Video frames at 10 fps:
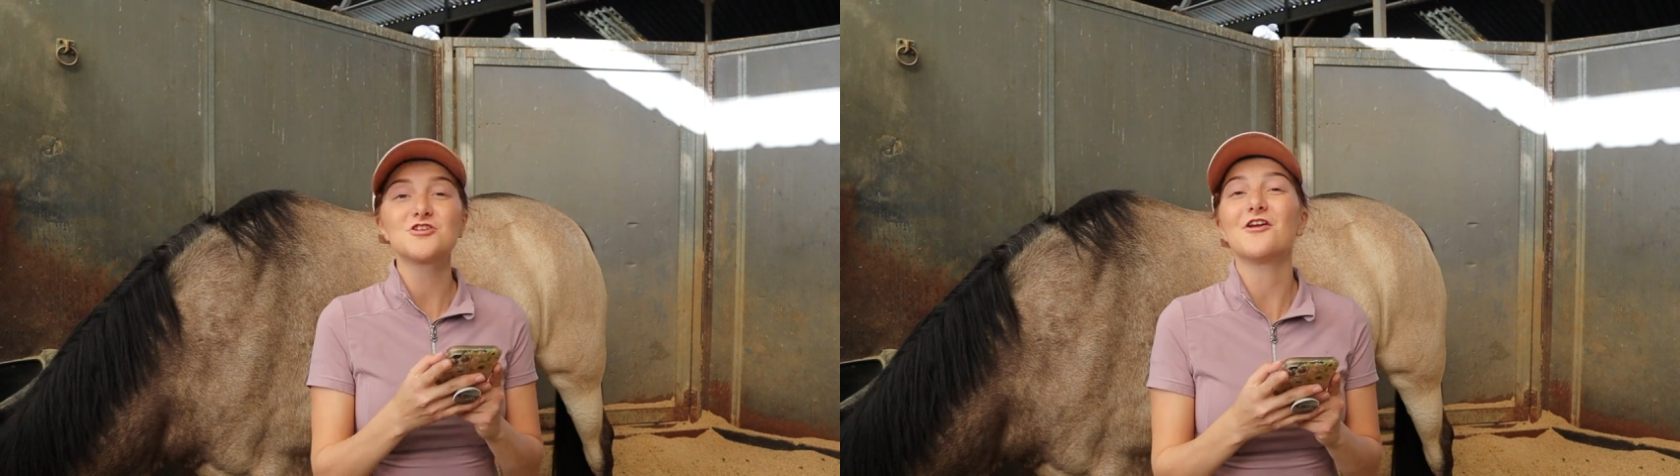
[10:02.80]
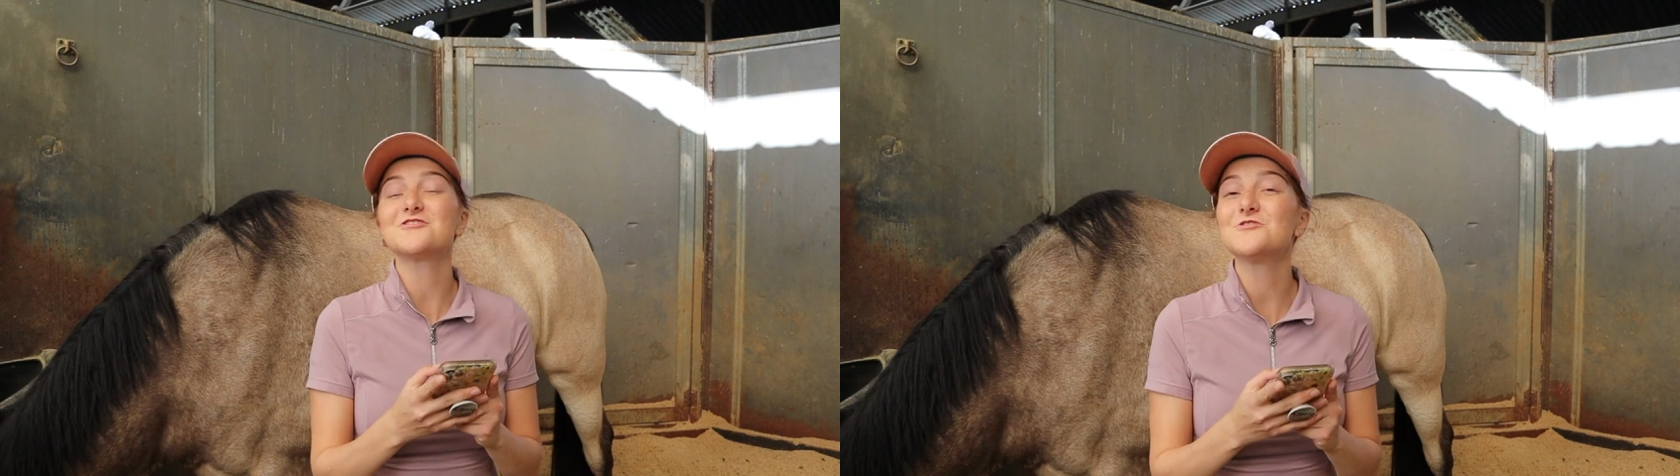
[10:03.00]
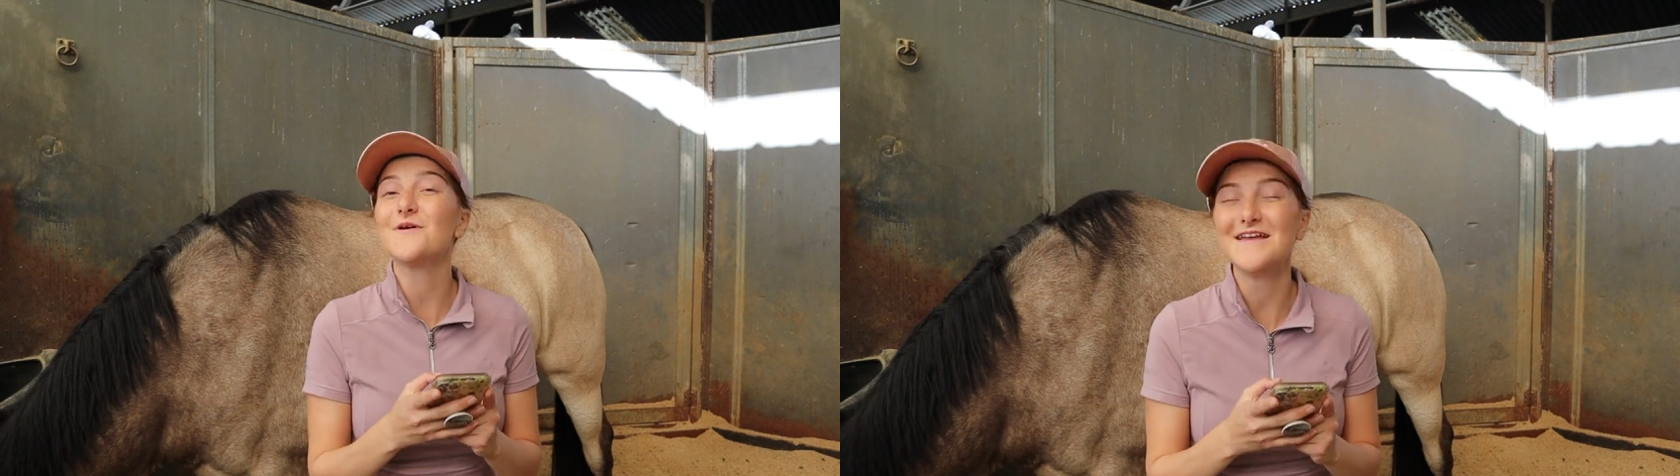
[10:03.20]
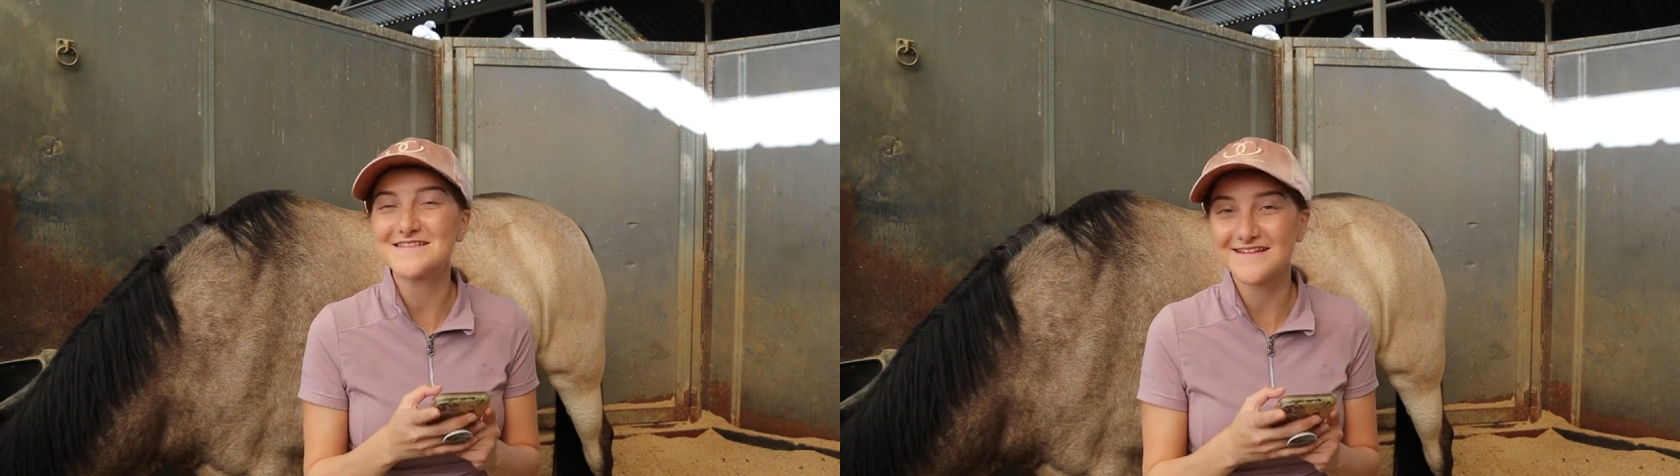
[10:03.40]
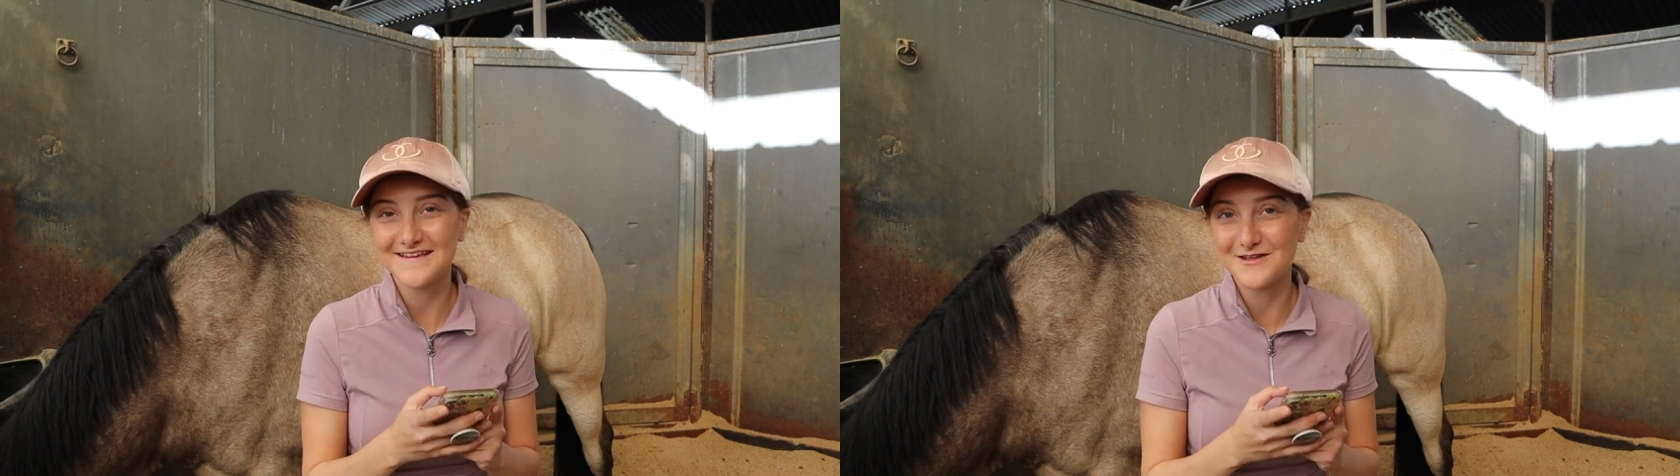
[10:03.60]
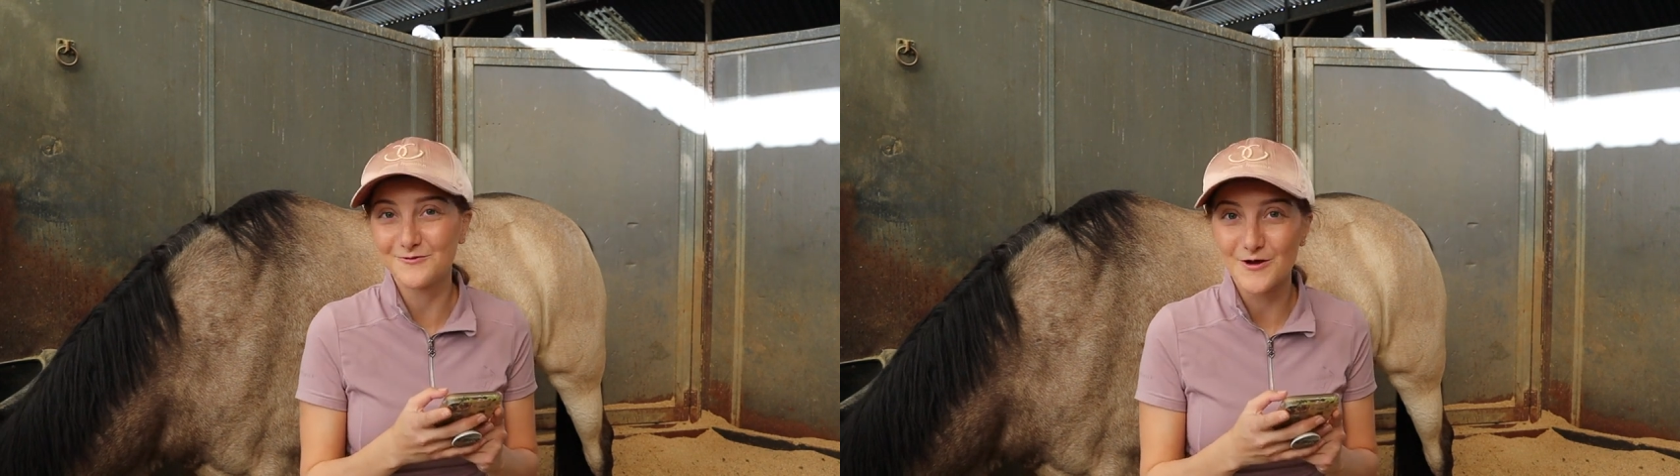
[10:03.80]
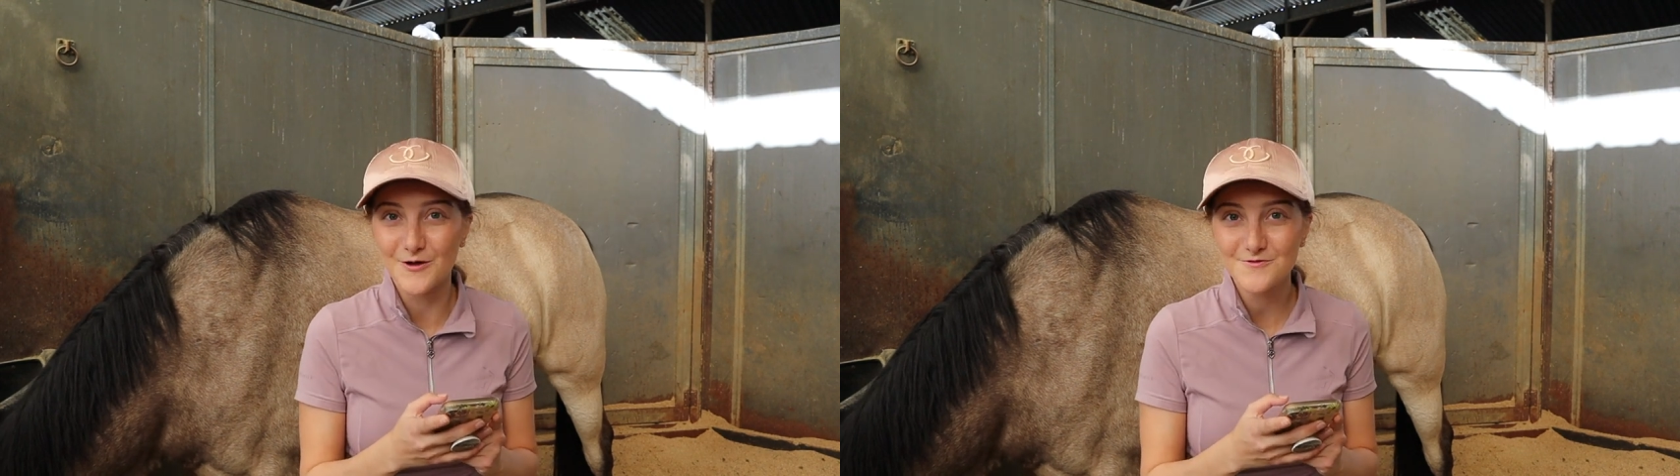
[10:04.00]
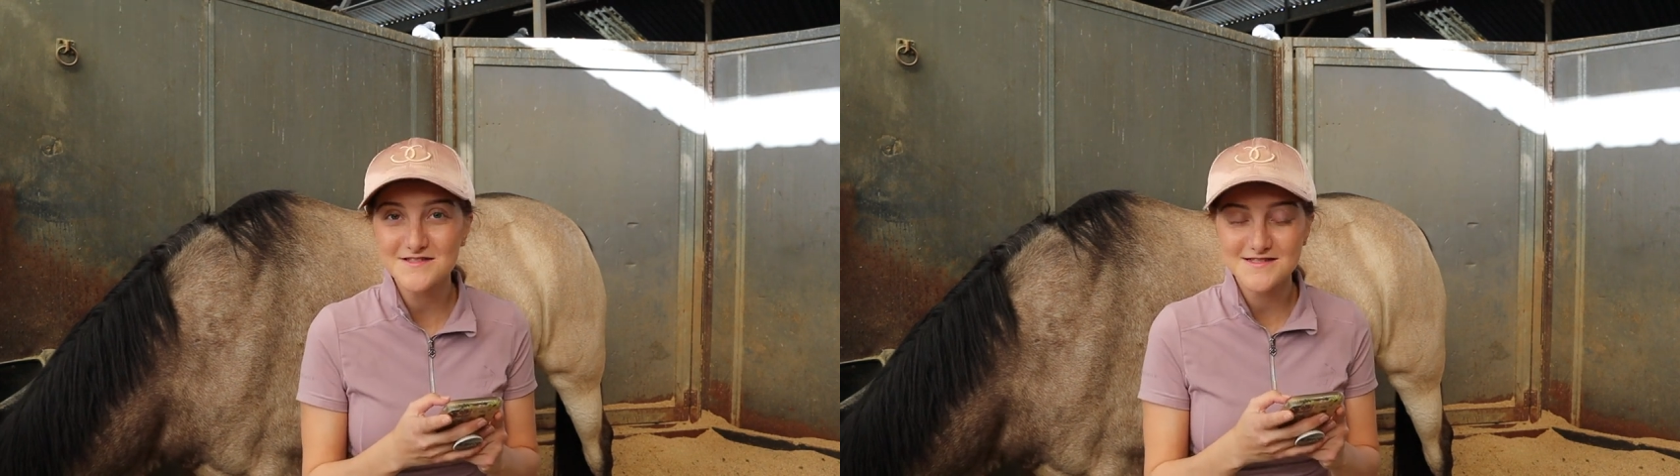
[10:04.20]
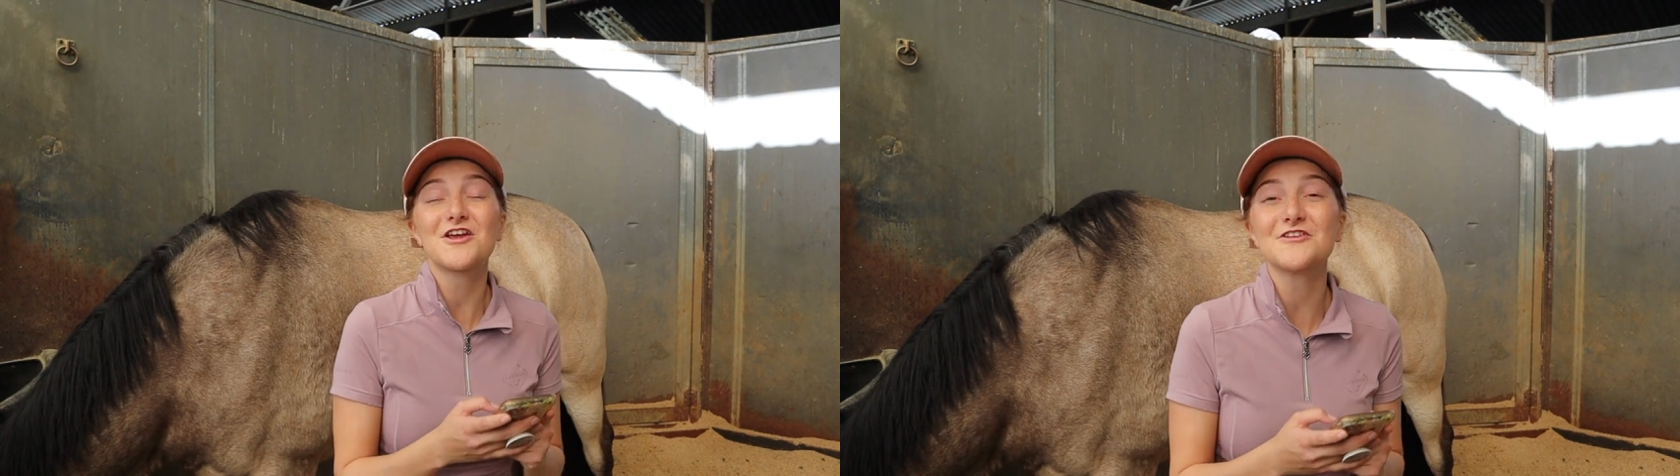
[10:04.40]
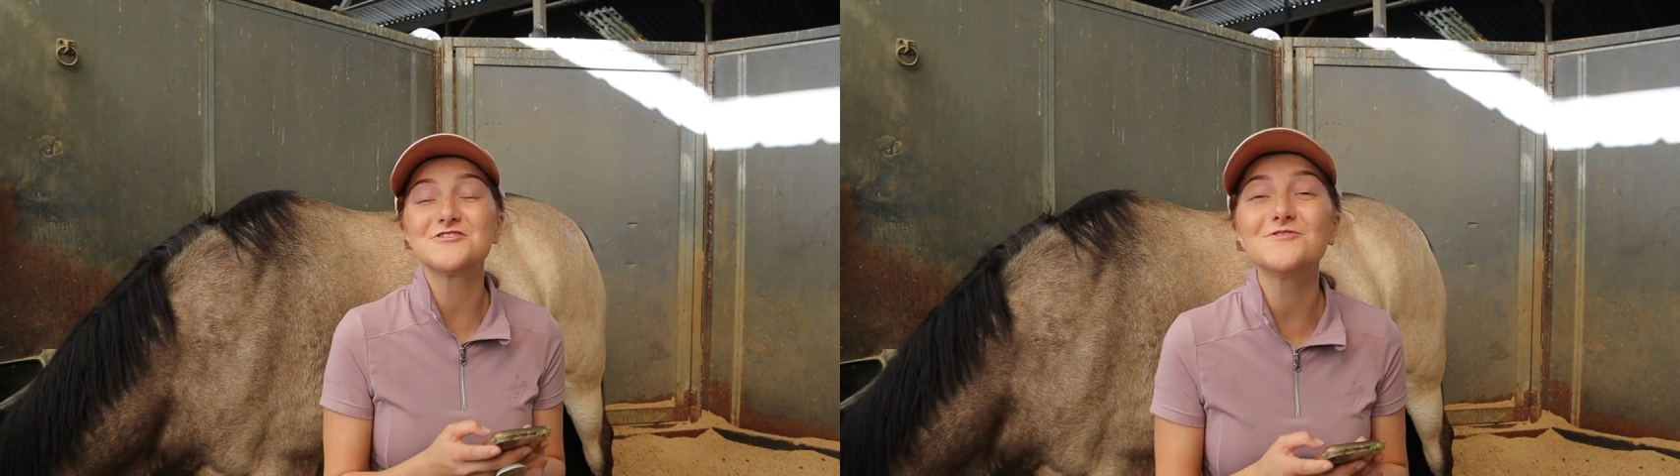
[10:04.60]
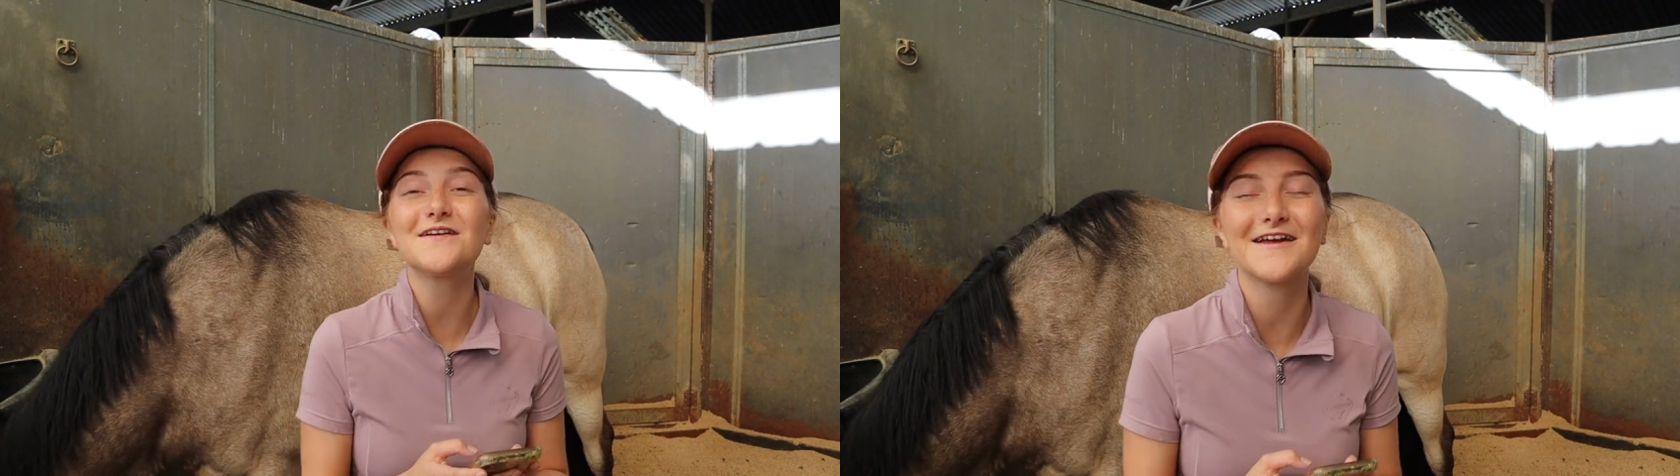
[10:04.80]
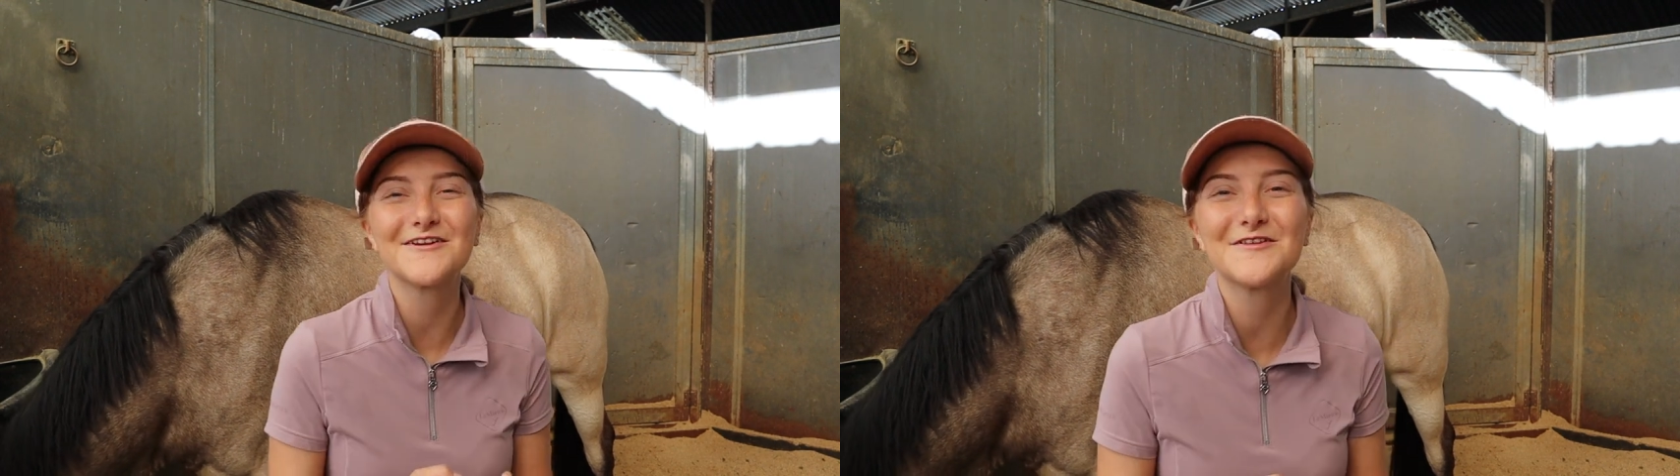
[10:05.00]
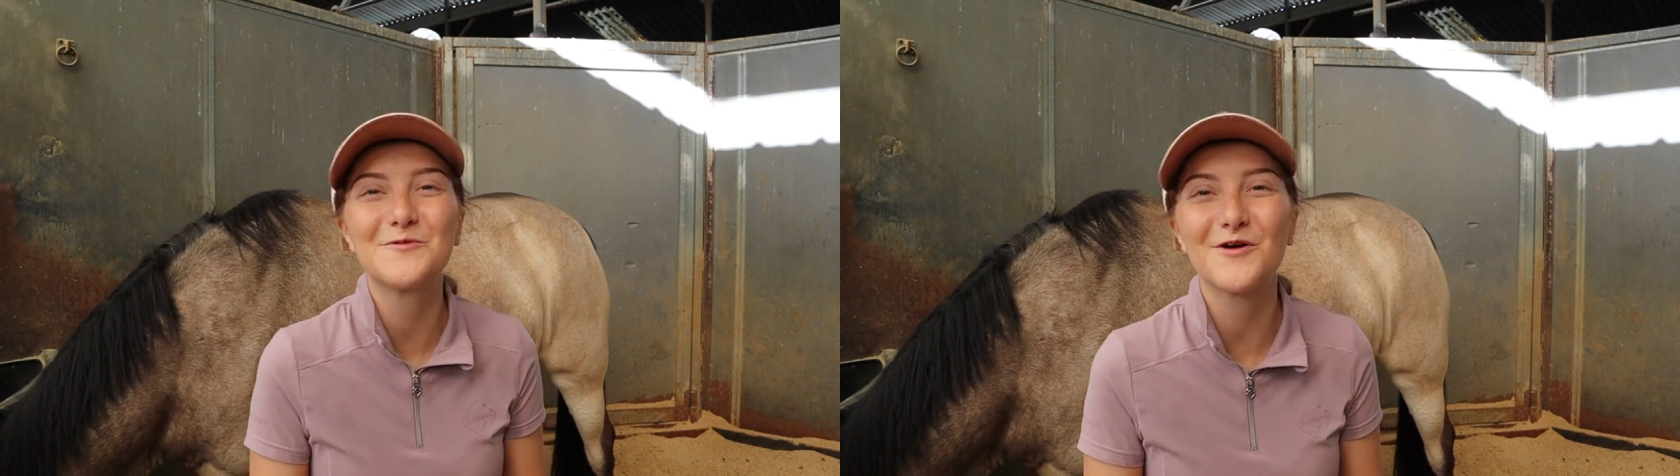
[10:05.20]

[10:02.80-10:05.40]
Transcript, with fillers: Shout out to It's Layla Rose. Shout out to Carolyn